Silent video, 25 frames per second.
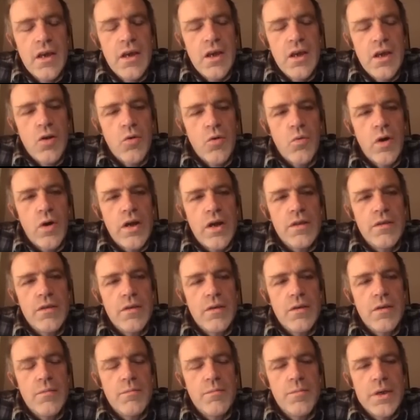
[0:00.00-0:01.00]
when
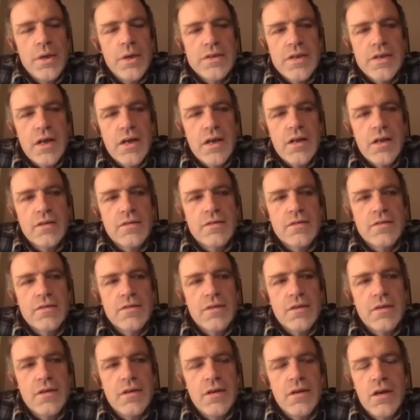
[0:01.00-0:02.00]
basalt,
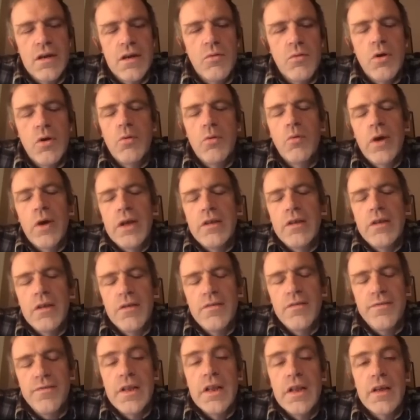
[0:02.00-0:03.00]
when
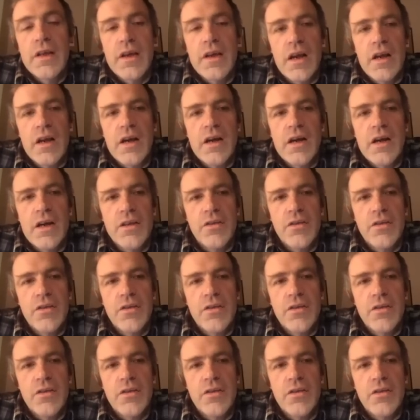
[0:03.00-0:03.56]
Phil Callahan